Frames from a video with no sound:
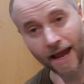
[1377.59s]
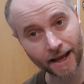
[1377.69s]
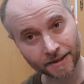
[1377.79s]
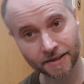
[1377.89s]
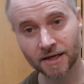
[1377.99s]

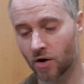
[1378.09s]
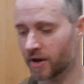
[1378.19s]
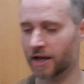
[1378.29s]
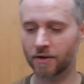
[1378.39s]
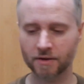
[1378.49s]
And
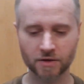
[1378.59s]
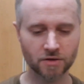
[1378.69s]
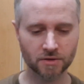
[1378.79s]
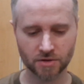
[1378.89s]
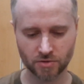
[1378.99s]
okay,
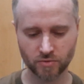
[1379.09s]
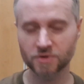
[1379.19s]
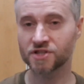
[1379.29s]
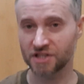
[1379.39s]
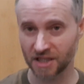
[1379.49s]
you will
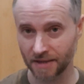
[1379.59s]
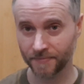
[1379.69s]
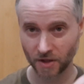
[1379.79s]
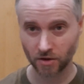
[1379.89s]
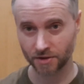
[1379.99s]

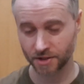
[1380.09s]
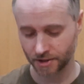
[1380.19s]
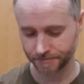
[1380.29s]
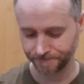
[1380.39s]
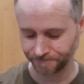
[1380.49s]
see on
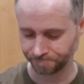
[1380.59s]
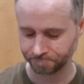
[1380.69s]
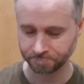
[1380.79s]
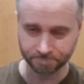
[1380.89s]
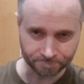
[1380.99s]

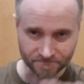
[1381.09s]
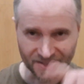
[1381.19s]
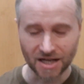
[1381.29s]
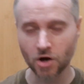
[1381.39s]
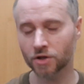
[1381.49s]

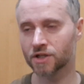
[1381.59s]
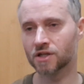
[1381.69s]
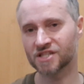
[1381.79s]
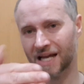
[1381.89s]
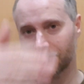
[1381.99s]
the
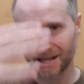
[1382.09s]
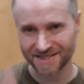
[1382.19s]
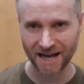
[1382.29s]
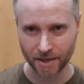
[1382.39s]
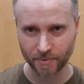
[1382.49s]
side by side